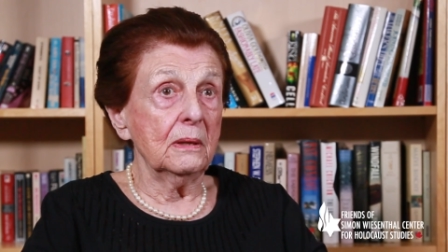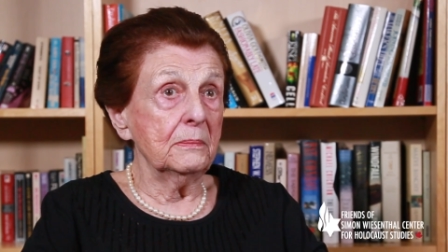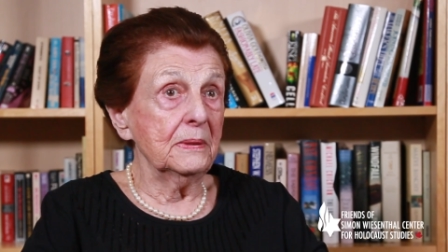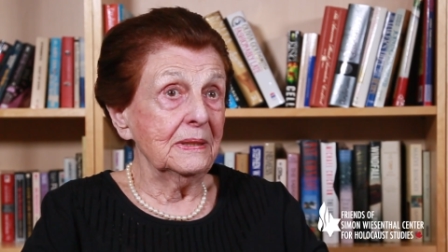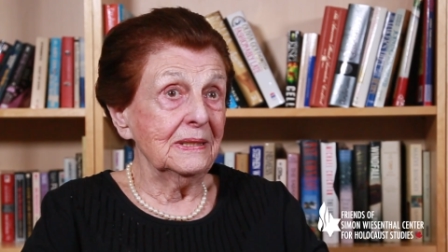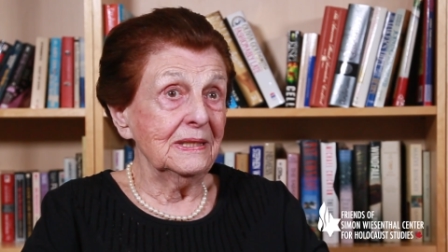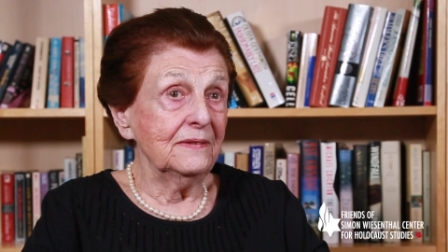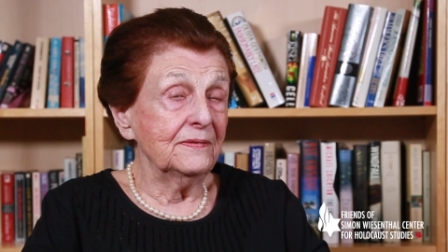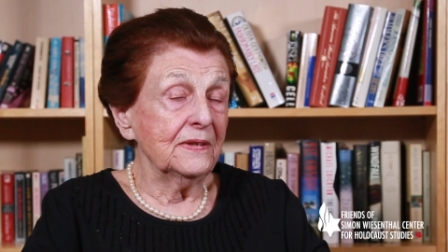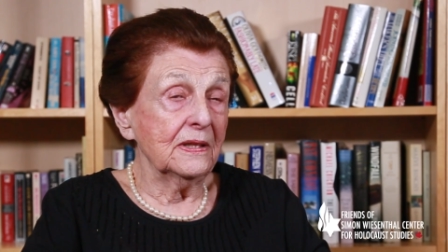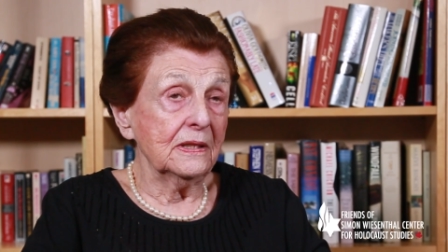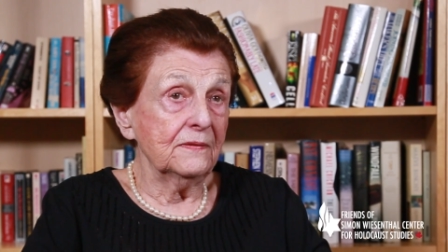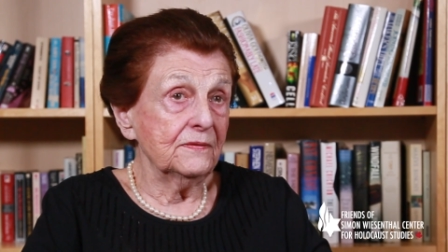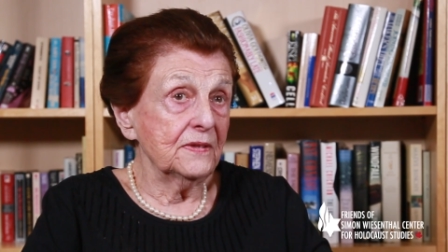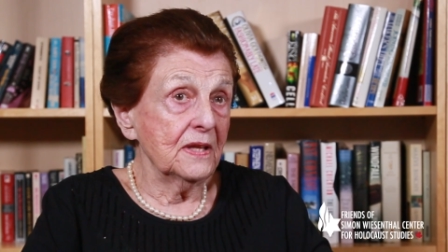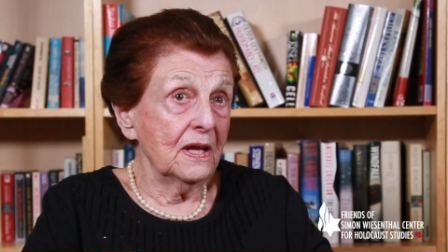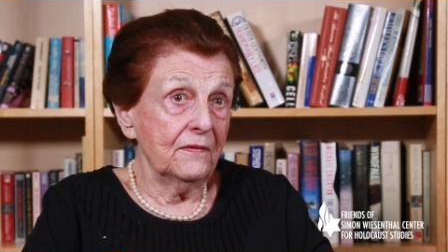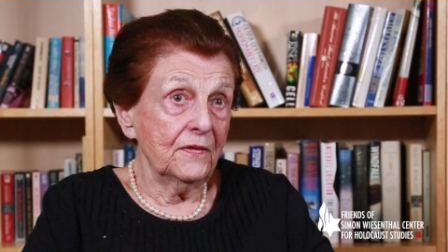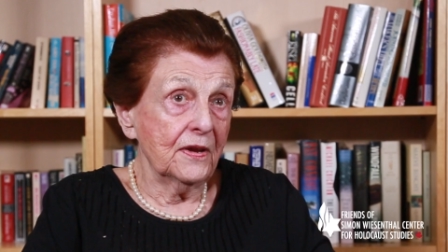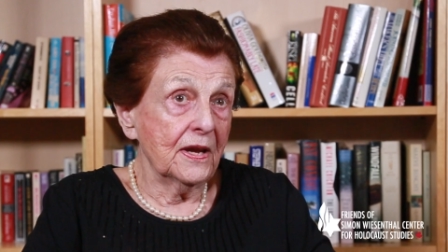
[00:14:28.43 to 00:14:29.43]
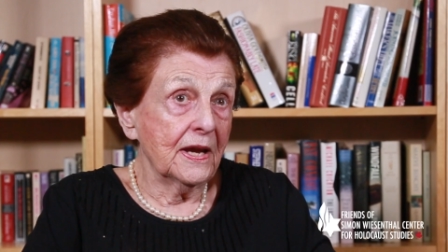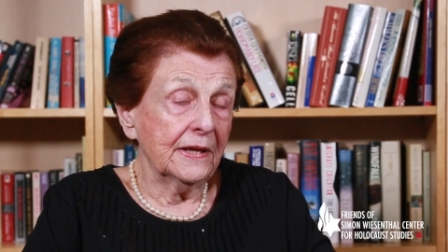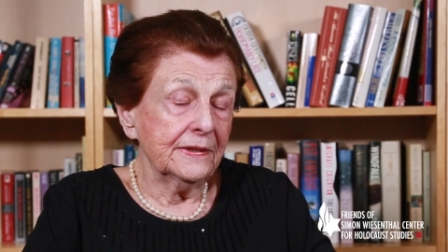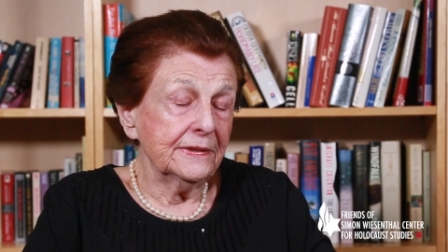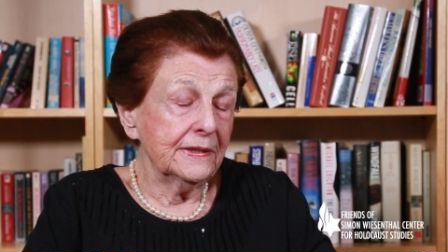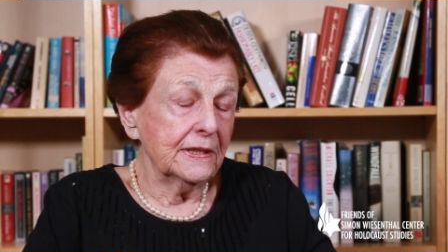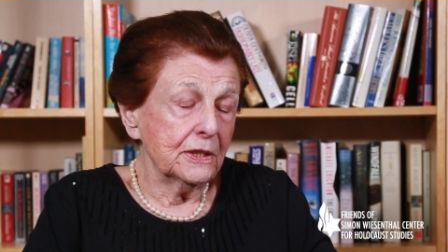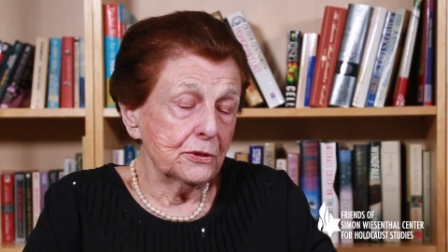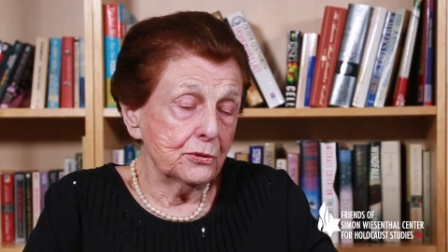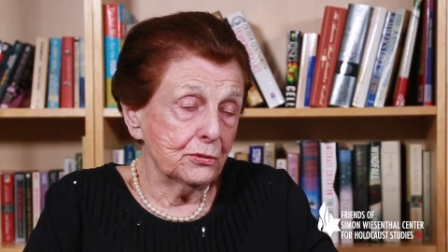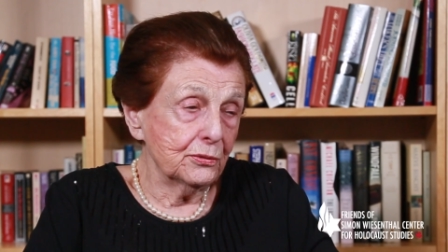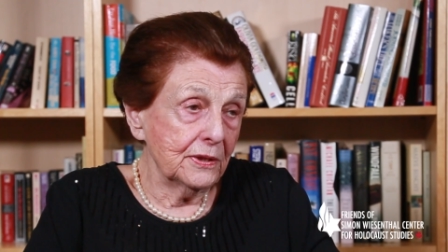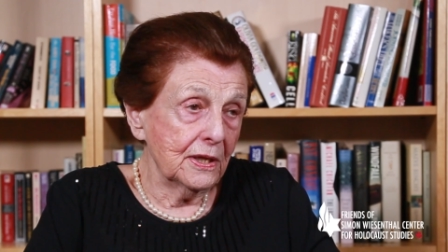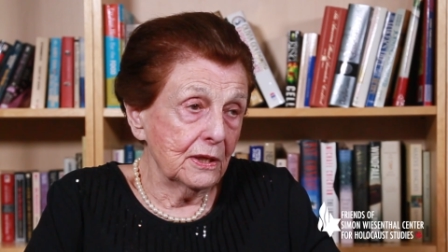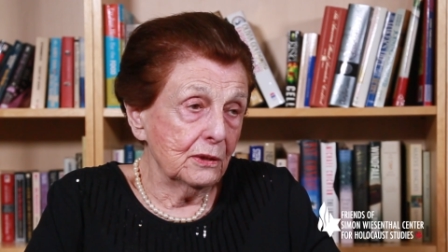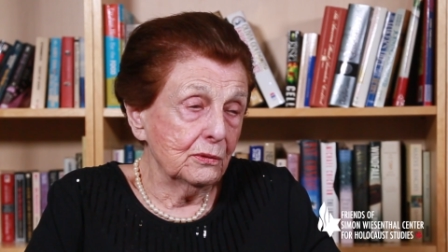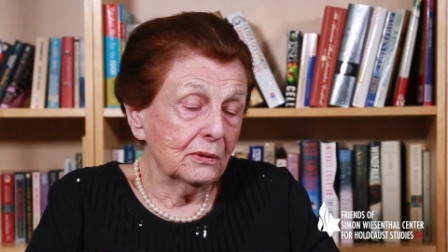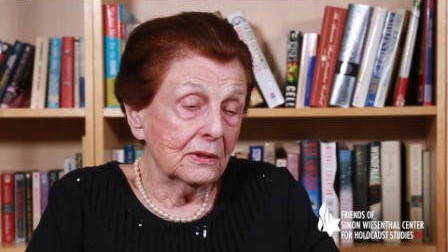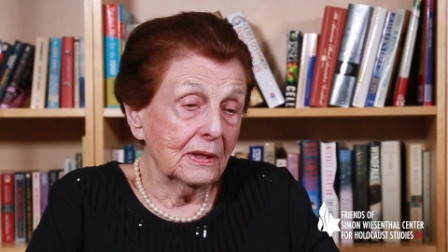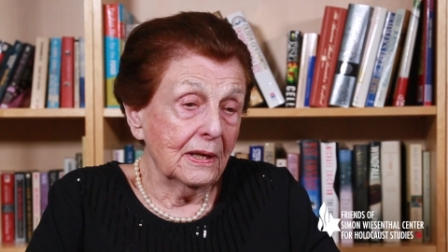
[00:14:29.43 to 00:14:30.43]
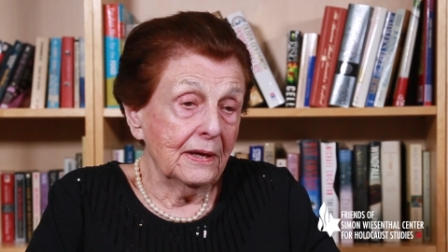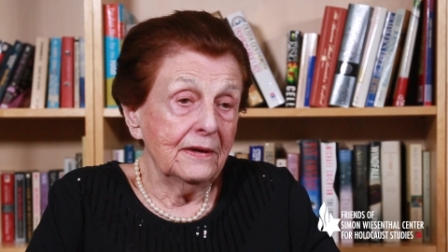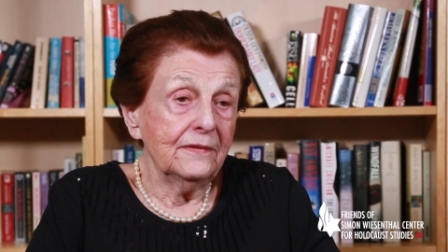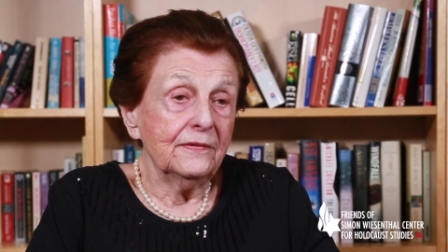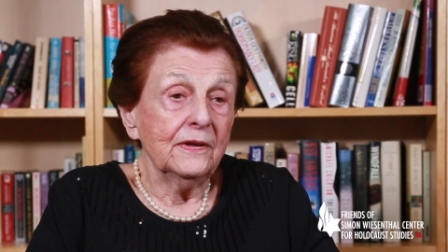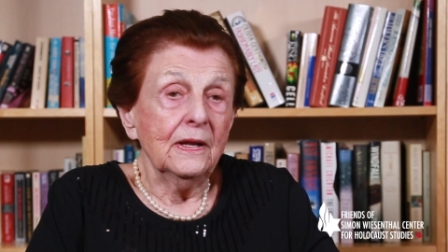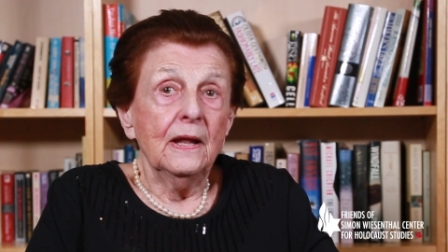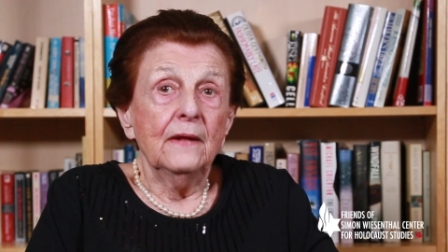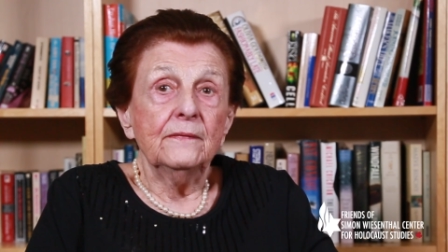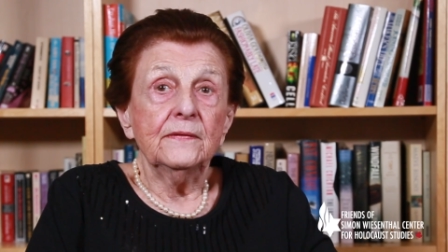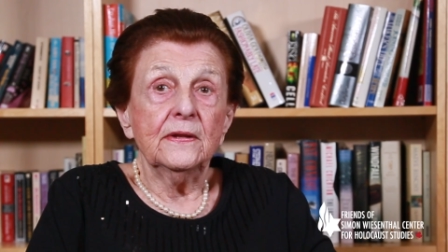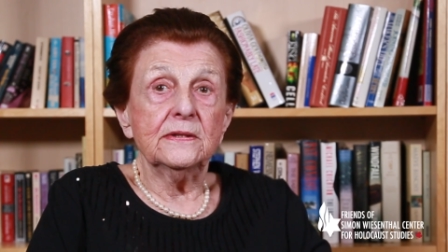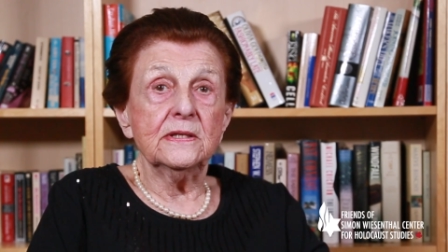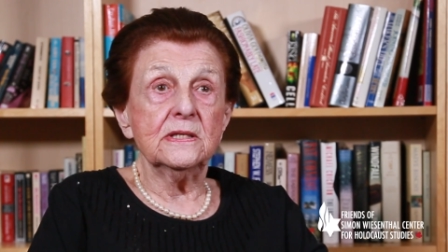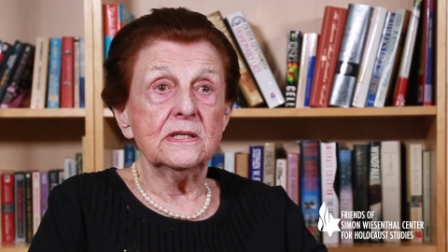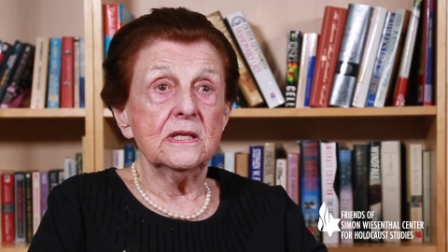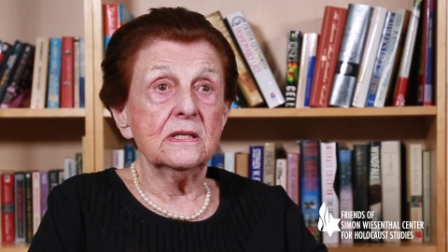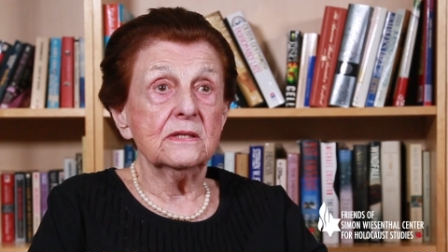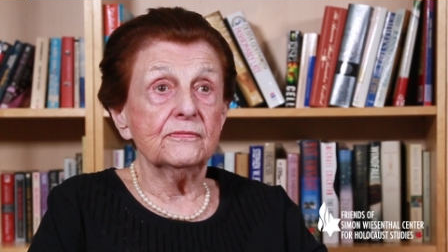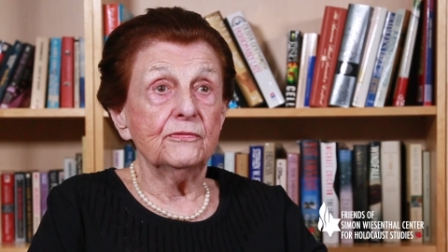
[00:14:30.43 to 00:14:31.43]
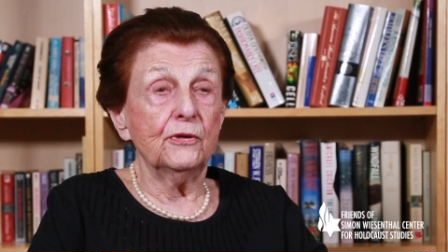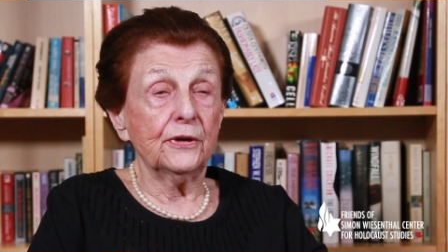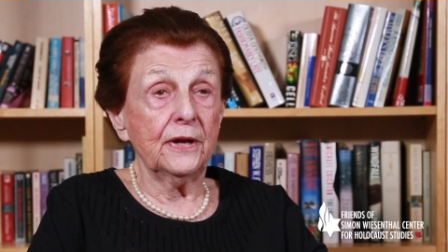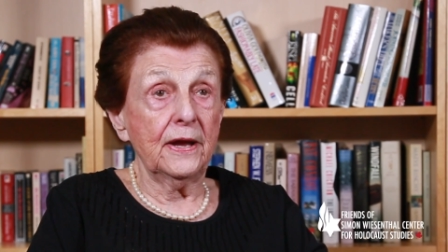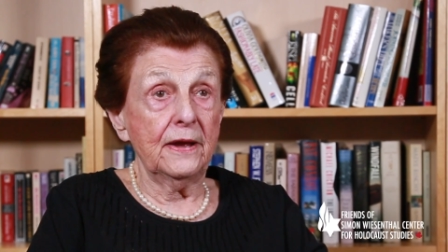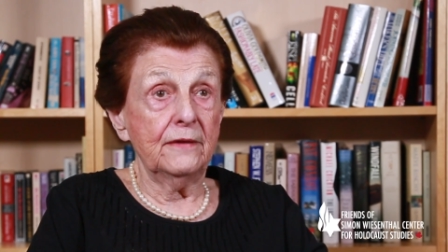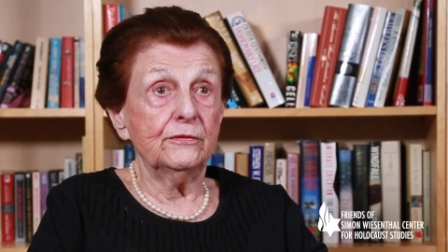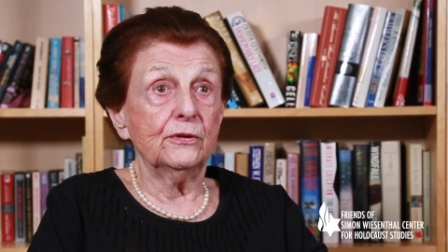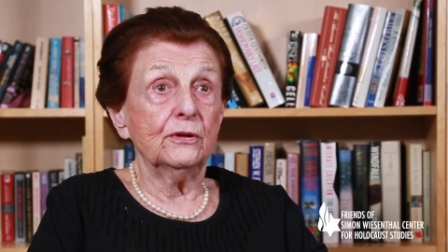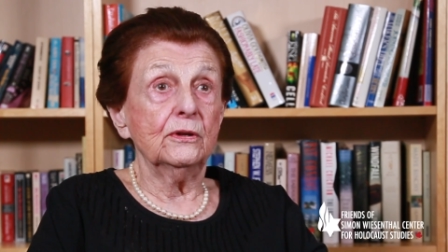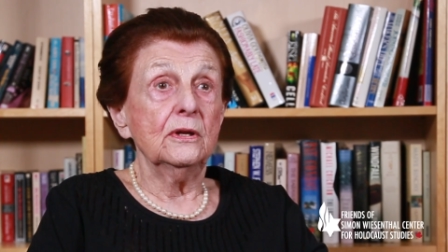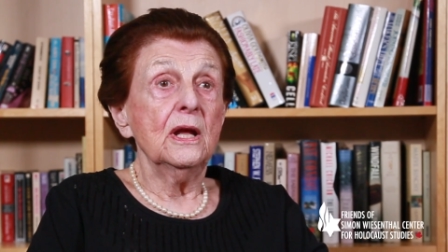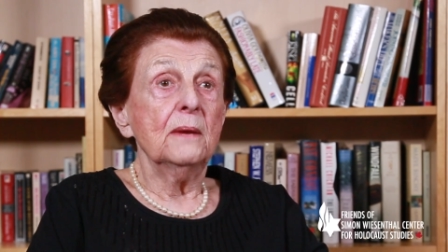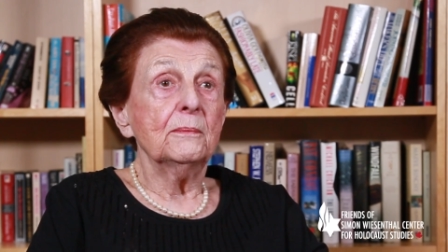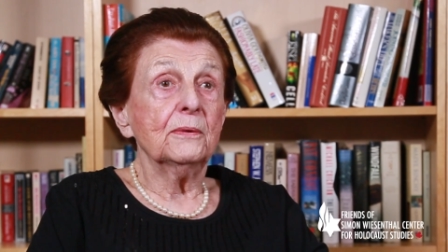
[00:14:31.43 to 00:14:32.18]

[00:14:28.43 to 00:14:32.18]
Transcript: believe that if they have in Canada today a good life, that this is forever.